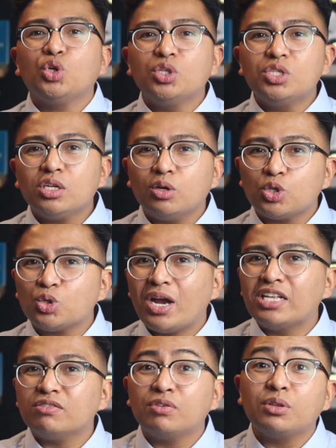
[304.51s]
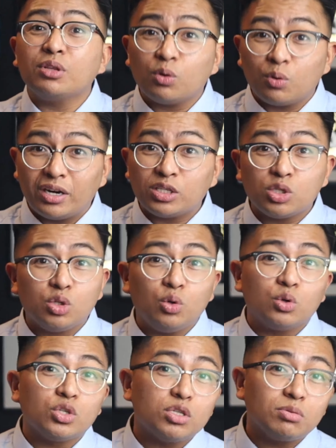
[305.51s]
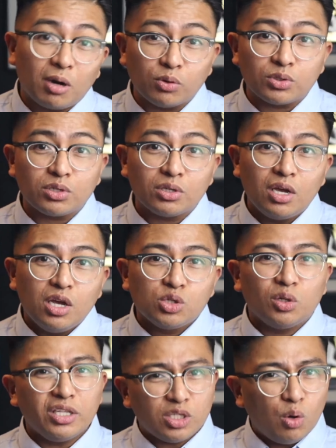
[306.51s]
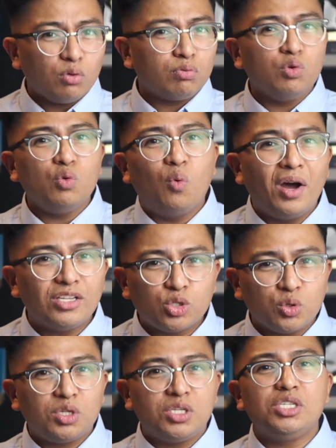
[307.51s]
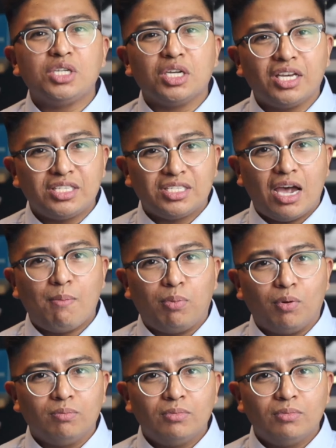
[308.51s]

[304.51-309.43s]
consider transferring the credits to your spouse. So let's go through one strategic example.